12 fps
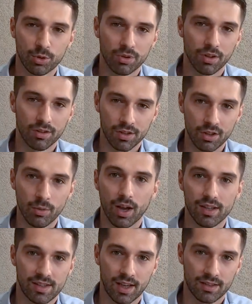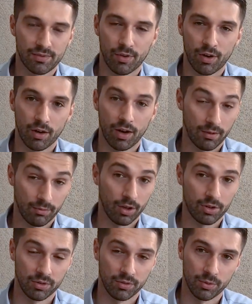true that the U.S. has far, and
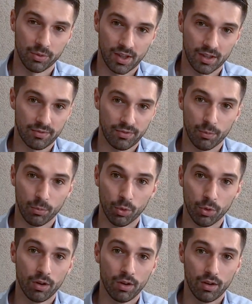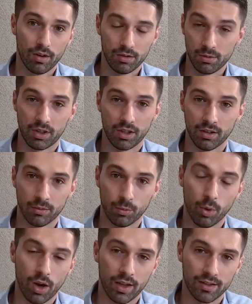Russia, of course, has far more nuclear
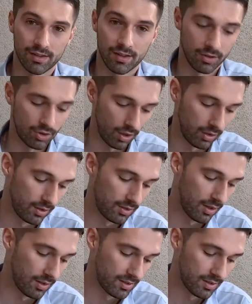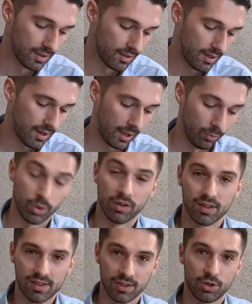warheads than China does? And
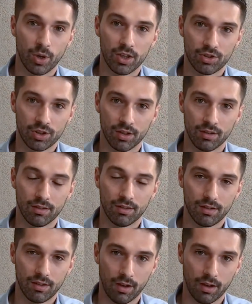wouldn't the situation